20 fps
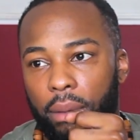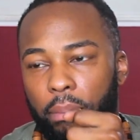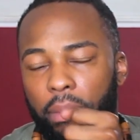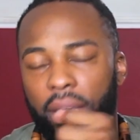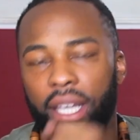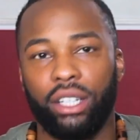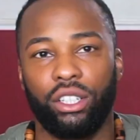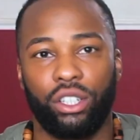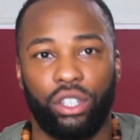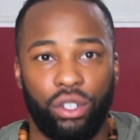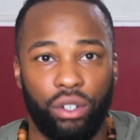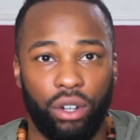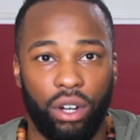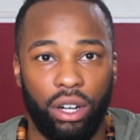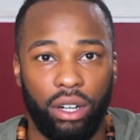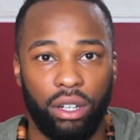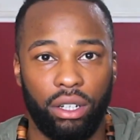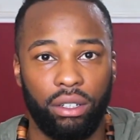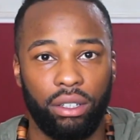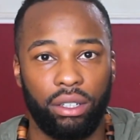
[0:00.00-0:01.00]
being
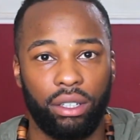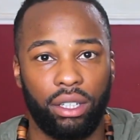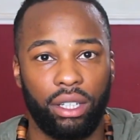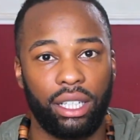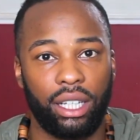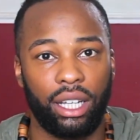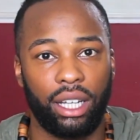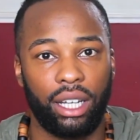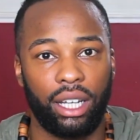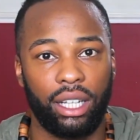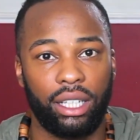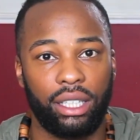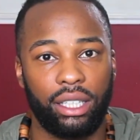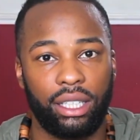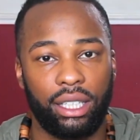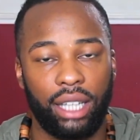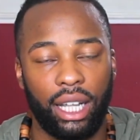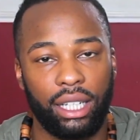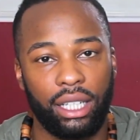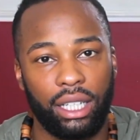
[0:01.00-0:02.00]
strong and
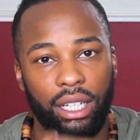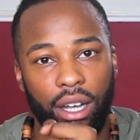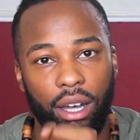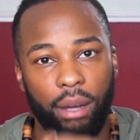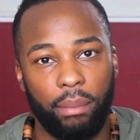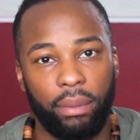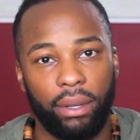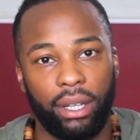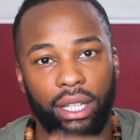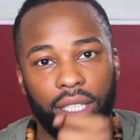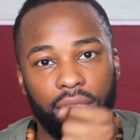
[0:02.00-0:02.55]
standing up.